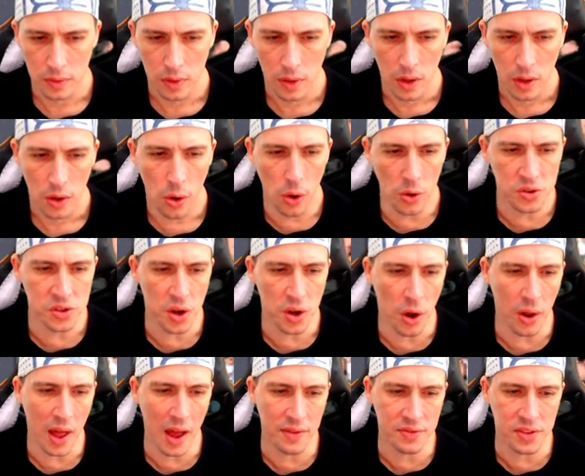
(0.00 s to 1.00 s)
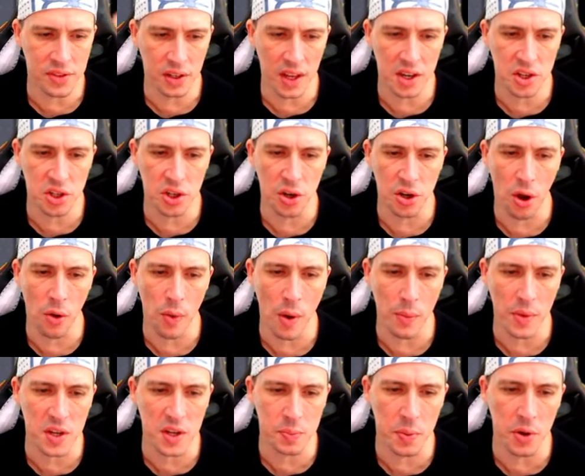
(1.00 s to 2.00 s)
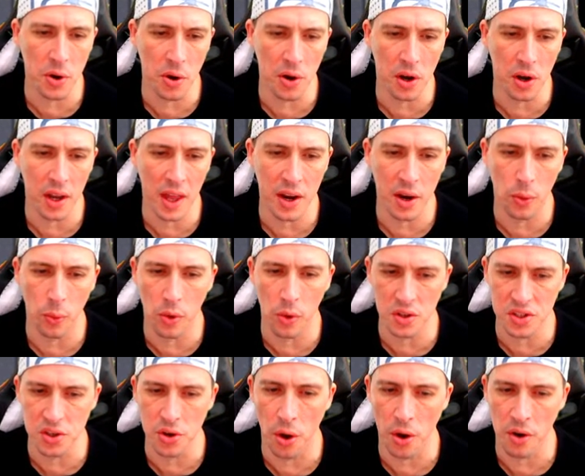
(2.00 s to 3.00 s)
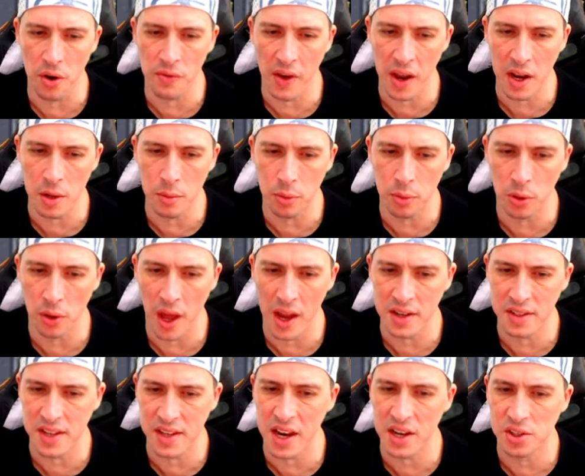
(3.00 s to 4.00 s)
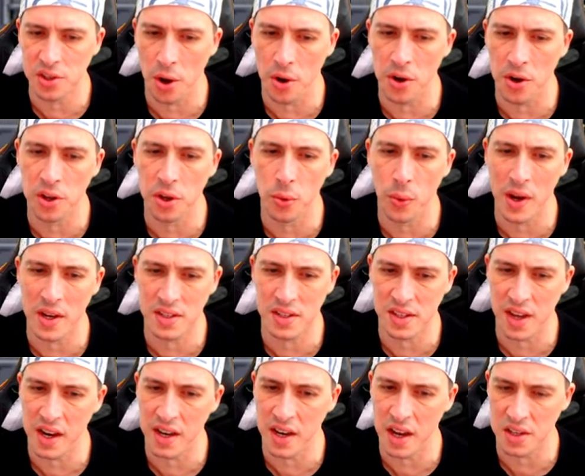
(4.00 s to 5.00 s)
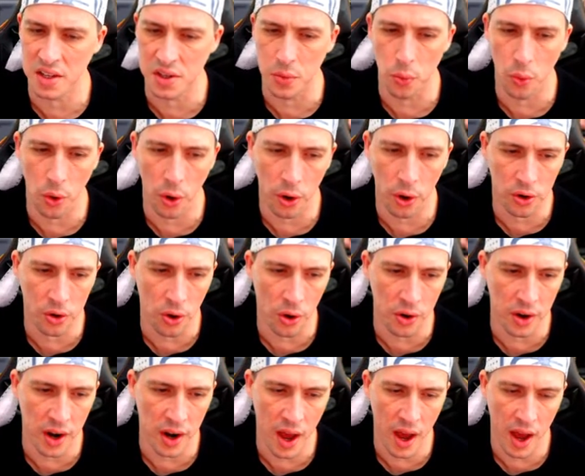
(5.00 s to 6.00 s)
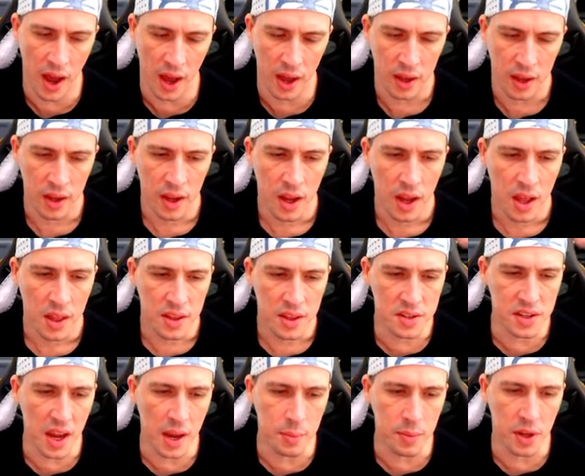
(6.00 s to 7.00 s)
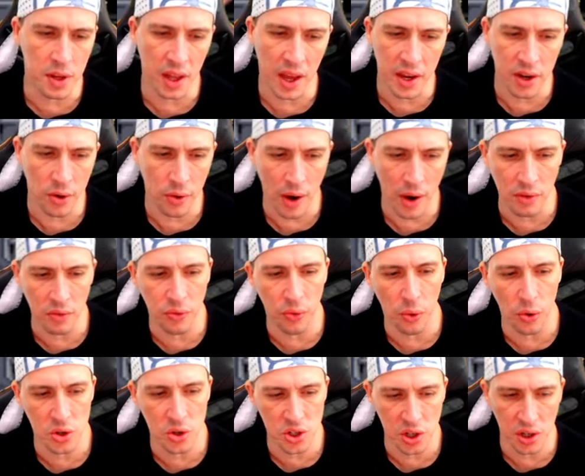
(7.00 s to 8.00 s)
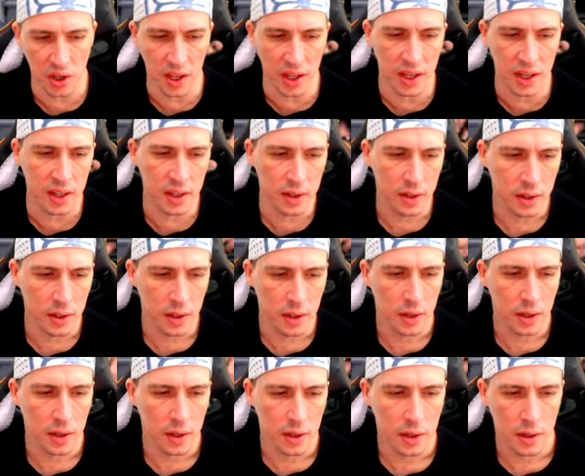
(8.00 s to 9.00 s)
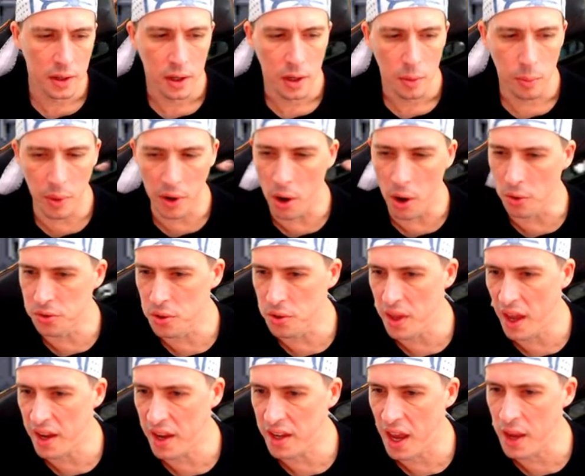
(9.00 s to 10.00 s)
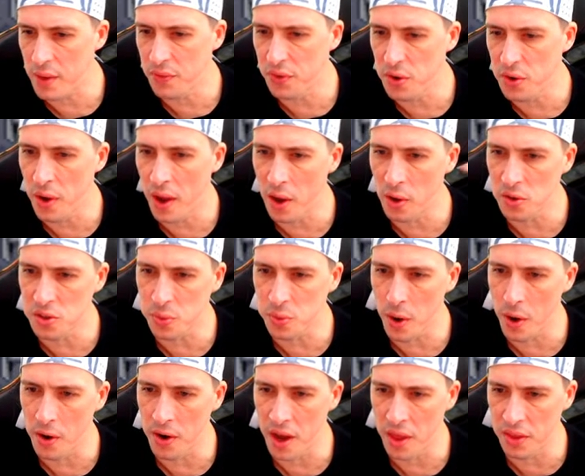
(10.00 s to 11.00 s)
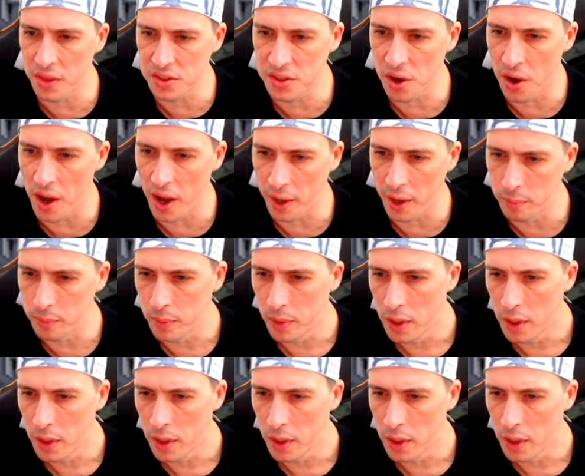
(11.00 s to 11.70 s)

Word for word: Also, I'll have to let you know when we spin on a letter what's not available. Like, Daytona USA doesn't work on this emulator, unfortunately. But I'll do that game for you elsewhere another time.